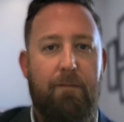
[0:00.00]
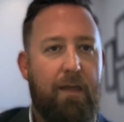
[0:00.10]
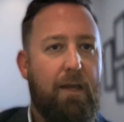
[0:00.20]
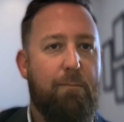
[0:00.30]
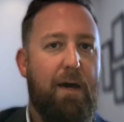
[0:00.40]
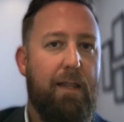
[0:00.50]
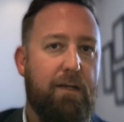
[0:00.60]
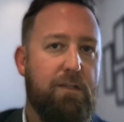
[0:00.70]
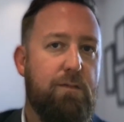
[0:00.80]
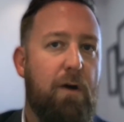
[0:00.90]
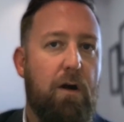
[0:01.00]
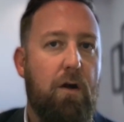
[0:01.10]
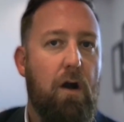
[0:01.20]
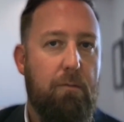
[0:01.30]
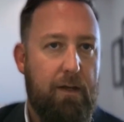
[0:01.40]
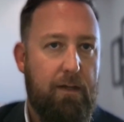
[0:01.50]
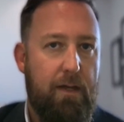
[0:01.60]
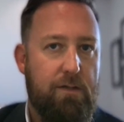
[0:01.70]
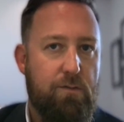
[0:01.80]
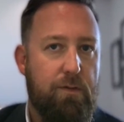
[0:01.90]
Think about like a small car wreck
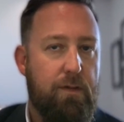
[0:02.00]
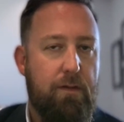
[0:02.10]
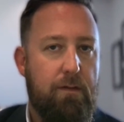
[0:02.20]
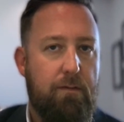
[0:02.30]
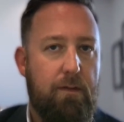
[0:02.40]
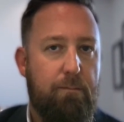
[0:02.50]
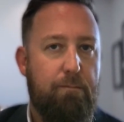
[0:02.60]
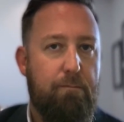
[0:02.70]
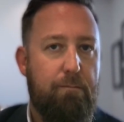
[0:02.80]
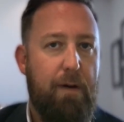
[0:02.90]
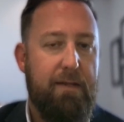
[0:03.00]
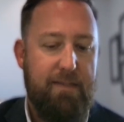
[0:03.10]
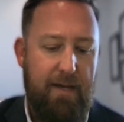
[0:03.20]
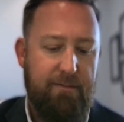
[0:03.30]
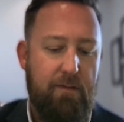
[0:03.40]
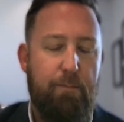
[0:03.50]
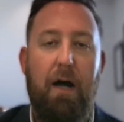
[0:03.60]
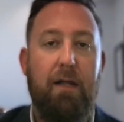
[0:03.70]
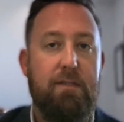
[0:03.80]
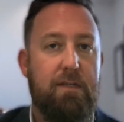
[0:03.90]
case where the size of the
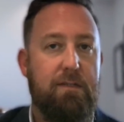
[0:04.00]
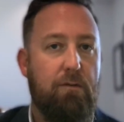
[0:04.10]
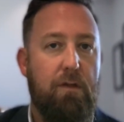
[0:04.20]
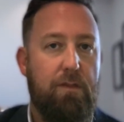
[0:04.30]
policy is only